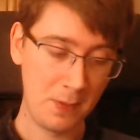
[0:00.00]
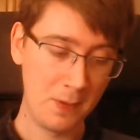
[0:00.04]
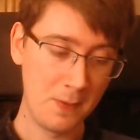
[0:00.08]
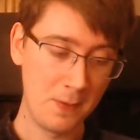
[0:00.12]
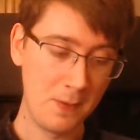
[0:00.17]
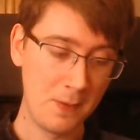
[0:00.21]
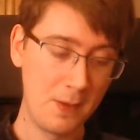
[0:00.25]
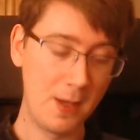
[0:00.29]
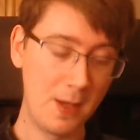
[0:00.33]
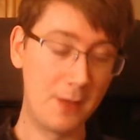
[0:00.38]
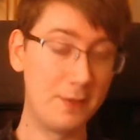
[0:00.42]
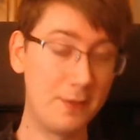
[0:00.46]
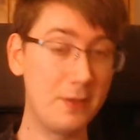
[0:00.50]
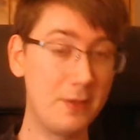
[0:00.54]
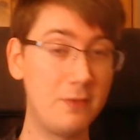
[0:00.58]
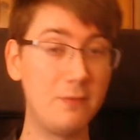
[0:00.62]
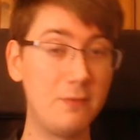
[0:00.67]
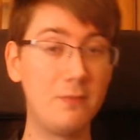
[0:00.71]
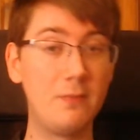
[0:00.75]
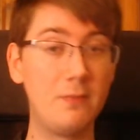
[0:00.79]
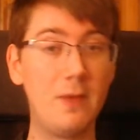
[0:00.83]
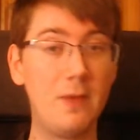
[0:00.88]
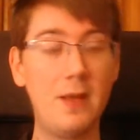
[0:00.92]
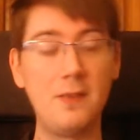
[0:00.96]
And then
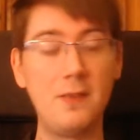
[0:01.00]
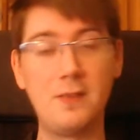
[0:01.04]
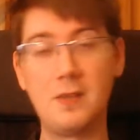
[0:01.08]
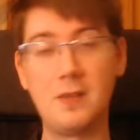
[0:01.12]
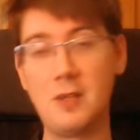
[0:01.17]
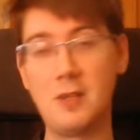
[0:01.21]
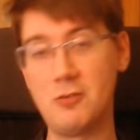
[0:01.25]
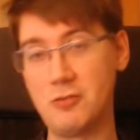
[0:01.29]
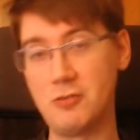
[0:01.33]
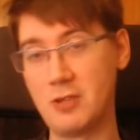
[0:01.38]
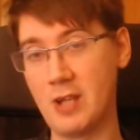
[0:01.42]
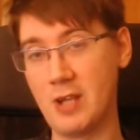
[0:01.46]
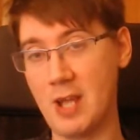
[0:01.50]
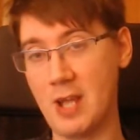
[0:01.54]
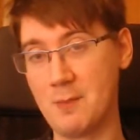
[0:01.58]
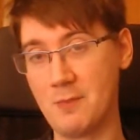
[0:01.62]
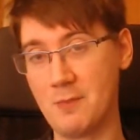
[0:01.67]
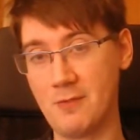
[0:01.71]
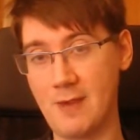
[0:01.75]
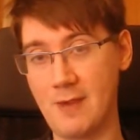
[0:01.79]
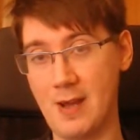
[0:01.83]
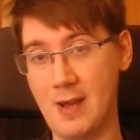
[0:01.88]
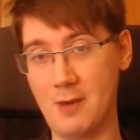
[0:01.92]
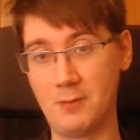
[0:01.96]
8th edition came
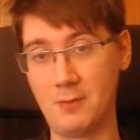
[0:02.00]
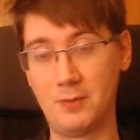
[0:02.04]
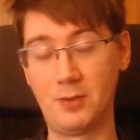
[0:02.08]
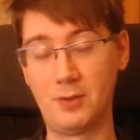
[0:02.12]
around